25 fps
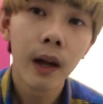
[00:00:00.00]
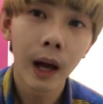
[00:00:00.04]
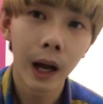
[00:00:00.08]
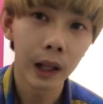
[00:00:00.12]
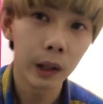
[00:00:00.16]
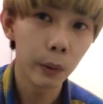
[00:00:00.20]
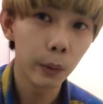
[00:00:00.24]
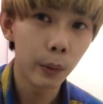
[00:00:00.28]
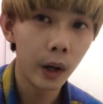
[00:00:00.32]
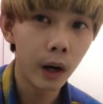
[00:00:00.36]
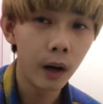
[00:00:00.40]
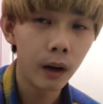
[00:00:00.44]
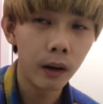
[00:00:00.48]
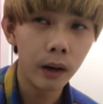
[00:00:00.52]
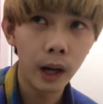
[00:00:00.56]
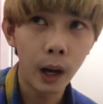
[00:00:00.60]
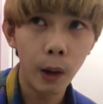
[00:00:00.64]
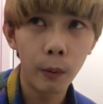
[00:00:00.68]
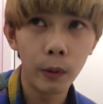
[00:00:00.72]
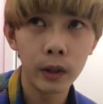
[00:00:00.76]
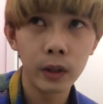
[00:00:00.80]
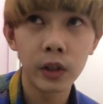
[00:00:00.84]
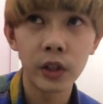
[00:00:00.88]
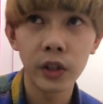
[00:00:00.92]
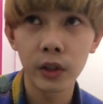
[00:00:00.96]
and I
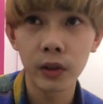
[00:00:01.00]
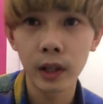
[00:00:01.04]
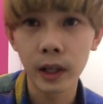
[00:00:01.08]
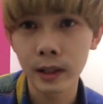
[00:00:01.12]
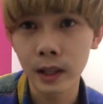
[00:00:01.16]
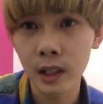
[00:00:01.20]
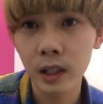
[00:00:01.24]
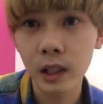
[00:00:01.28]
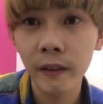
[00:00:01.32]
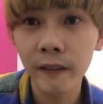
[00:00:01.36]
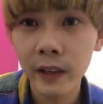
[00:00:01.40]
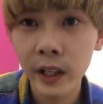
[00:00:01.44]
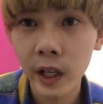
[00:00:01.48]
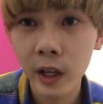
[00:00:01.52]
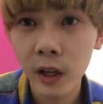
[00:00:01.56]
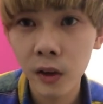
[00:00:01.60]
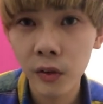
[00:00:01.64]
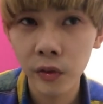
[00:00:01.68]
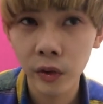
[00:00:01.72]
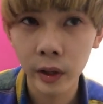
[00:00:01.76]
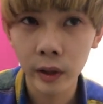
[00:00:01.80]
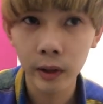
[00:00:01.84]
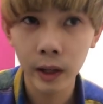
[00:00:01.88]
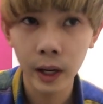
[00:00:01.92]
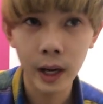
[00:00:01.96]
will shoot another video
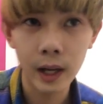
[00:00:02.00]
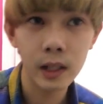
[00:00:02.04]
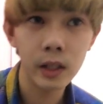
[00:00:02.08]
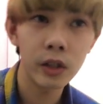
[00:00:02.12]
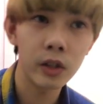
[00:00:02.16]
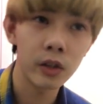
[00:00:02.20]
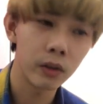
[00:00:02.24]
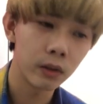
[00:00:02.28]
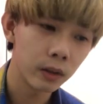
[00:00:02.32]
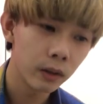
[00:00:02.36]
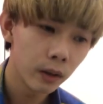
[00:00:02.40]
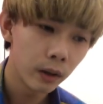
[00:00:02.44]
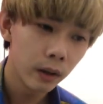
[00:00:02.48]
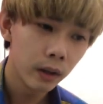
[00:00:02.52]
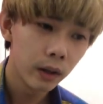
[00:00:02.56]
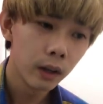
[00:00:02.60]
for you guys to